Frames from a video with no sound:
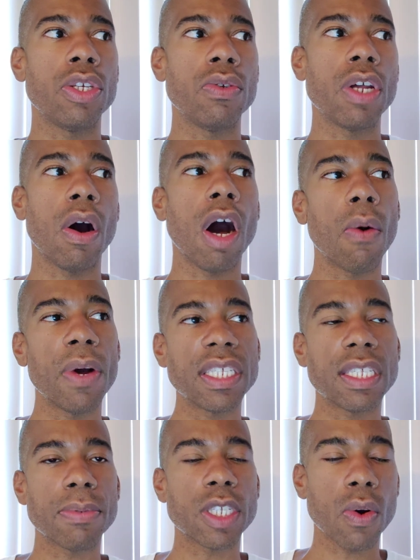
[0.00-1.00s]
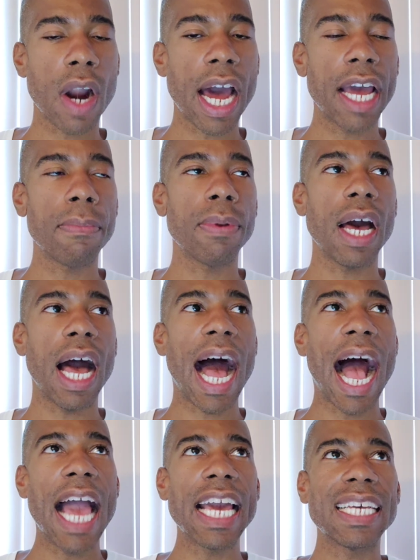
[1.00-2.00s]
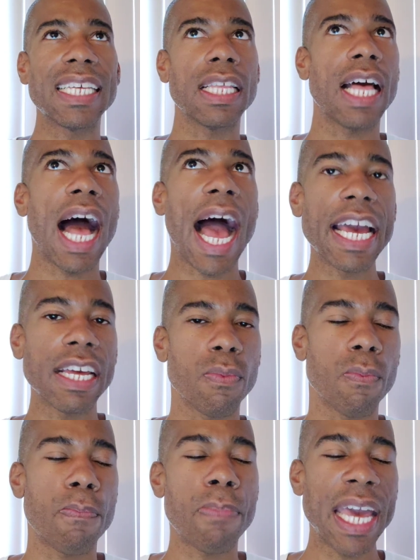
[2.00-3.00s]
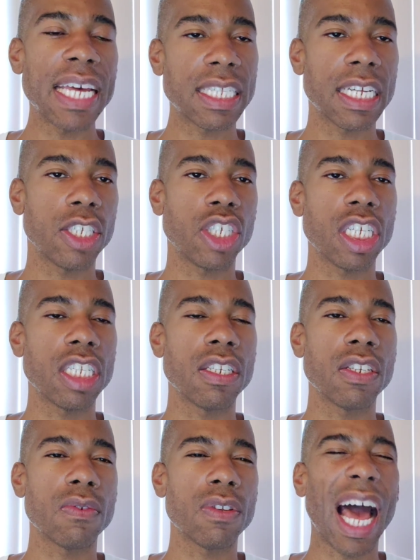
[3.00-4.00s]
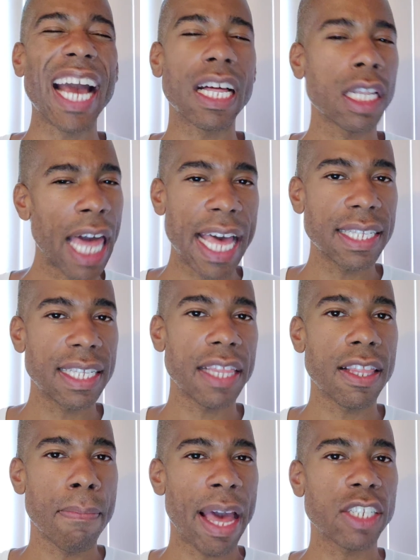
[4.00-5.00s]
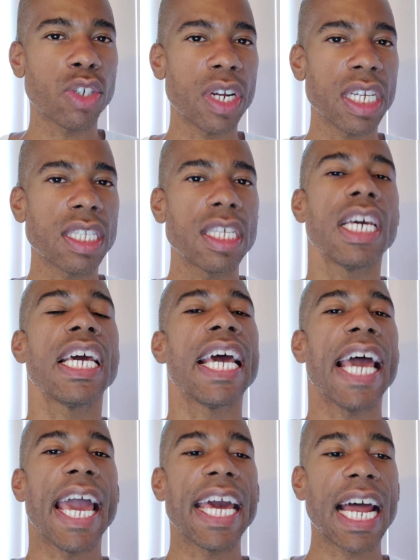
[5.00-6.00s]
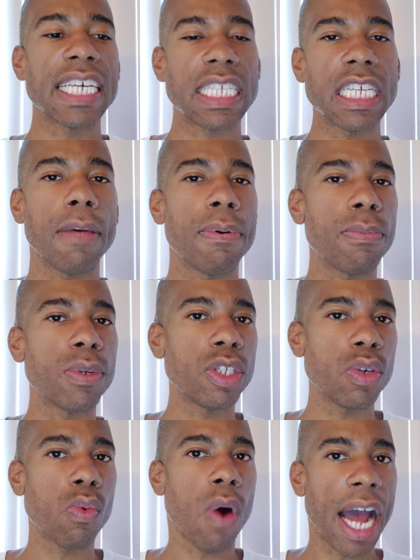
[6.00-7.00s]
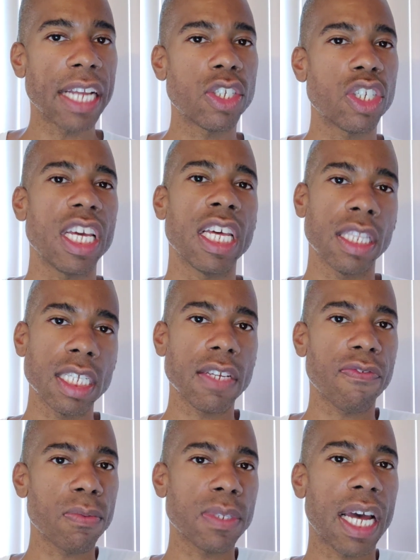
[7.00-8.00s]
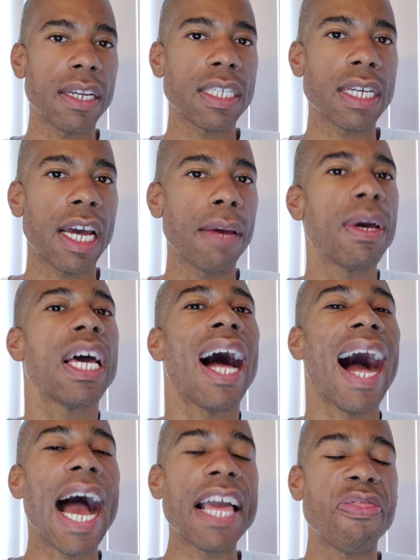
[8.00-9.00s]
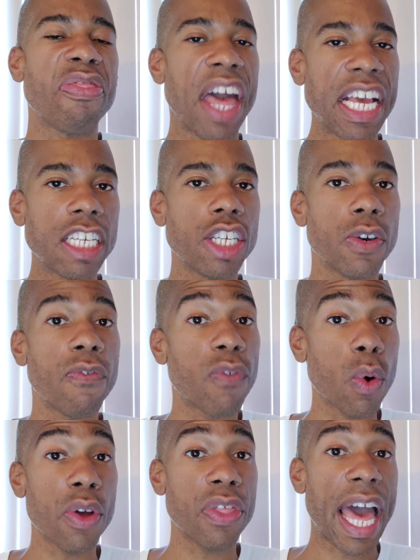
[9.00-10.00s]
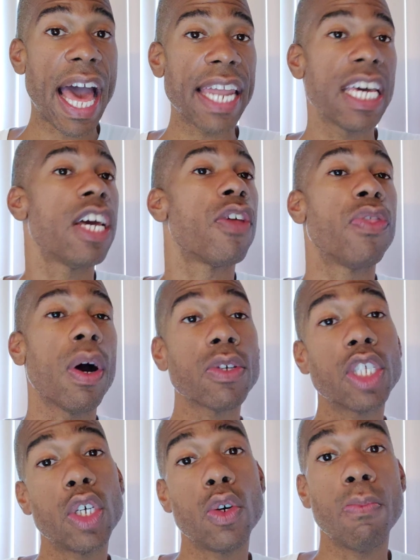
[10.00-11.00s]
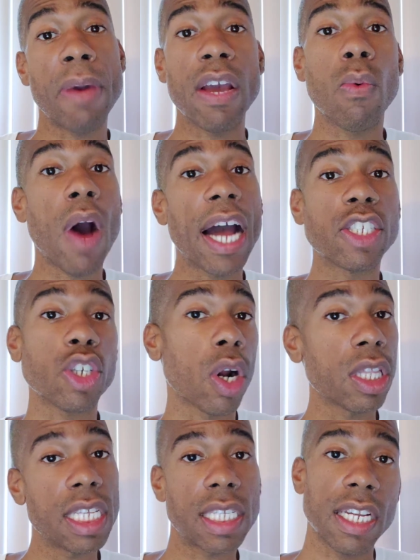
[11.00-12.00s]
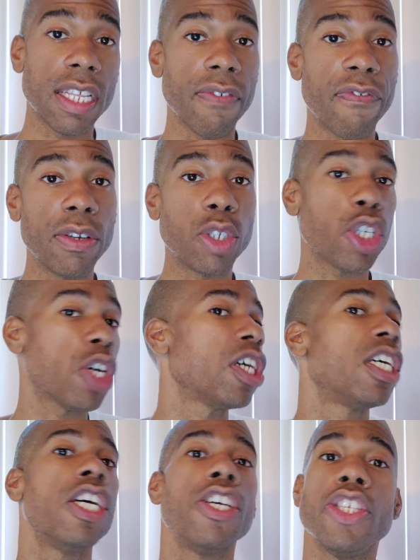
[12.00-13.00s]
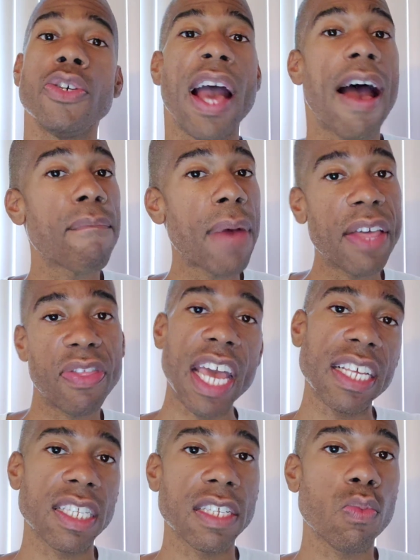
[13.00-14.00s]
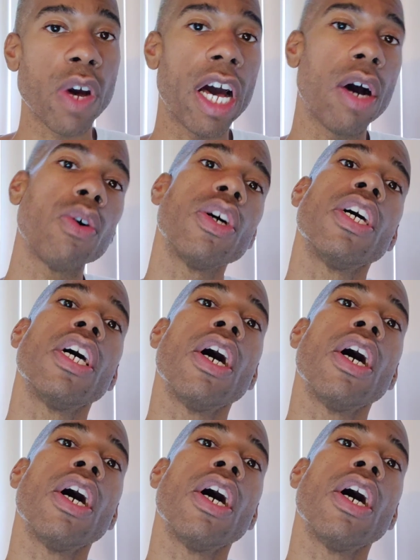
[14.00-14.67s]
you don't always subscribe, I pay attention, I glance at the metrics, and I see that people do watch and listen from time to time. I thank you for that. Those who may watch or listen in the future, you have my thanks as well.